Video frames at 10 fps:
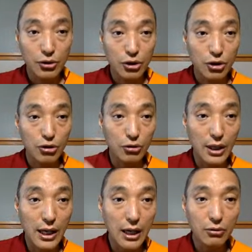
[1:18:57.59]
So
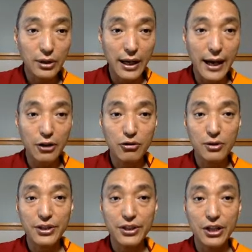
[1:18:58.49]
now the actual
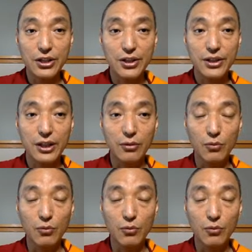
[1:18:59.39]
stages in